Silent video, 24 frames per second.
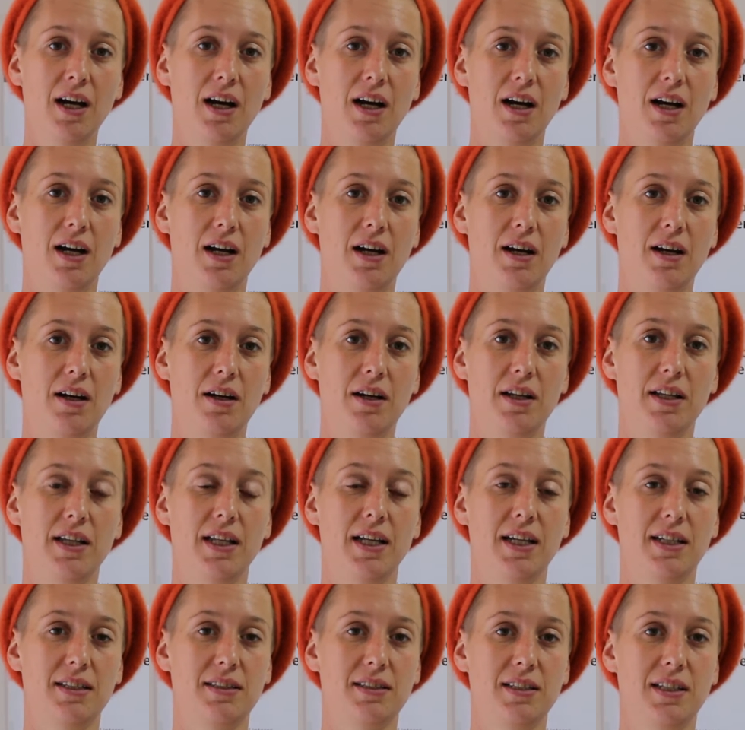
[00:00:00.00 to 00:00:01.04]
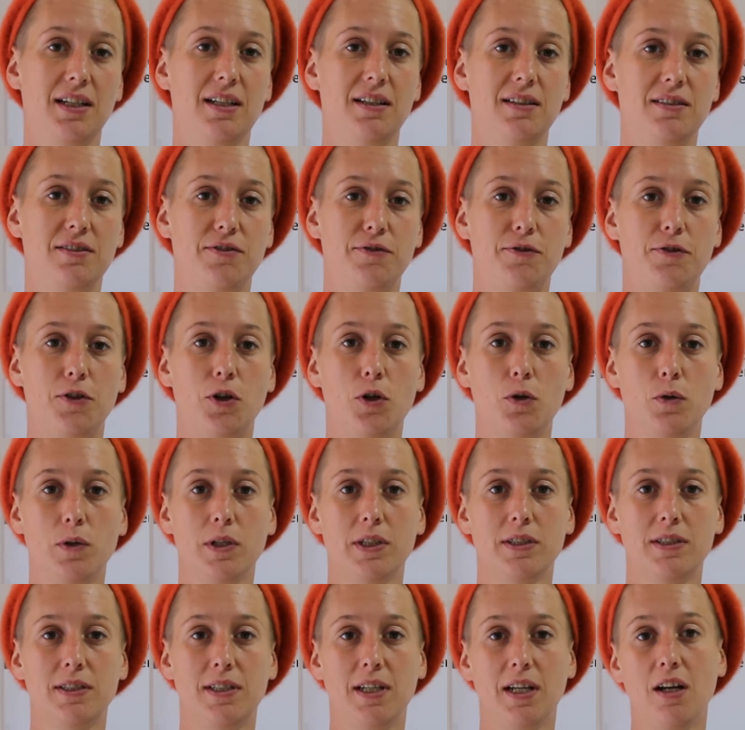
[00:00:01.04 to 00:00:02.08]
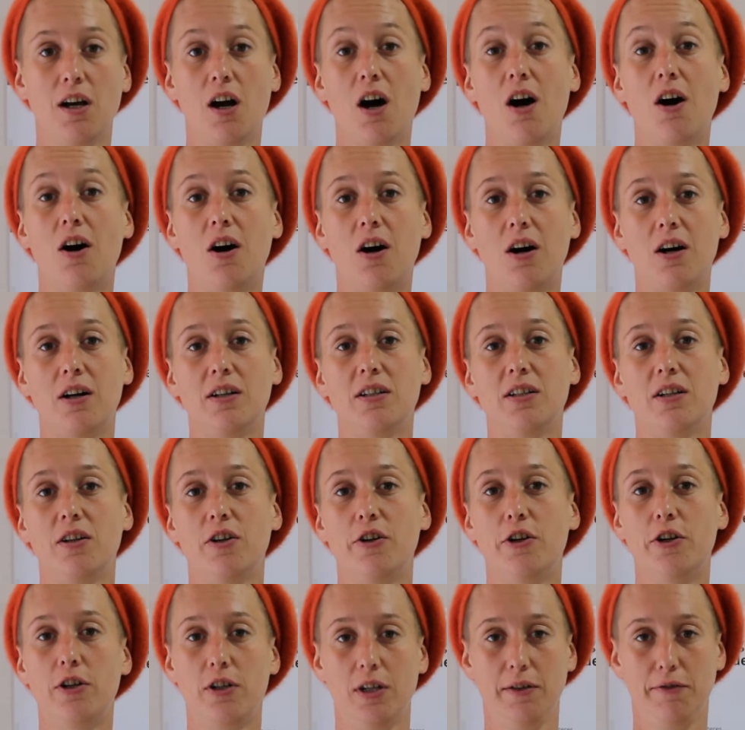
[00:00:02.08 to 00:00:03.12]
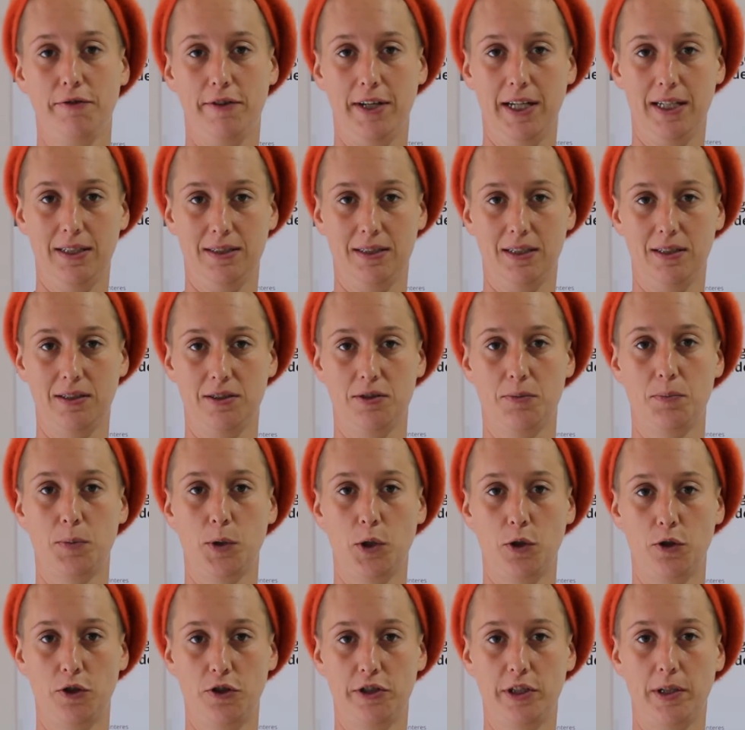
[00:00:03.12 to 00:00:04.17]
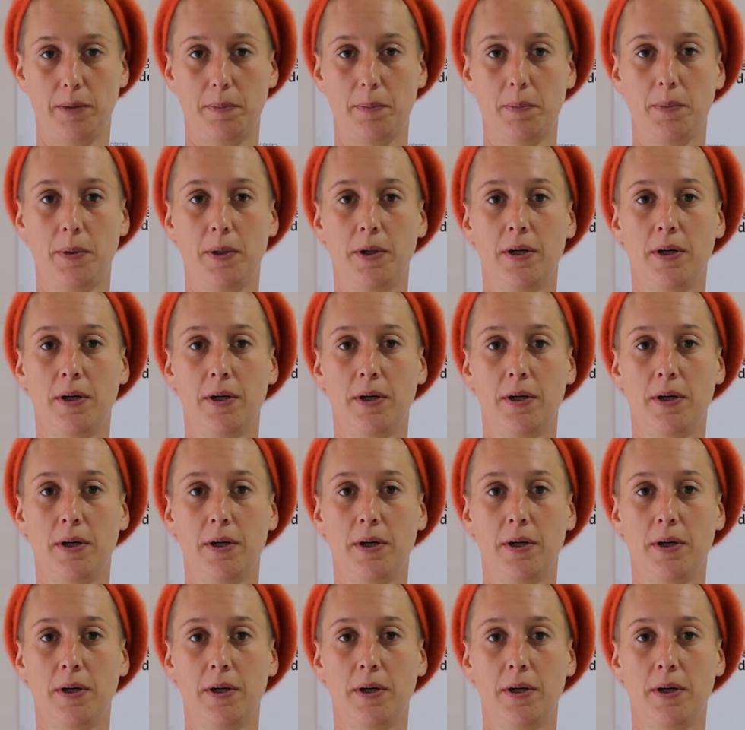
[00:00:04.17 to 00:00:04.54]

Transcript: that is focusing on early phase entrepreneurship.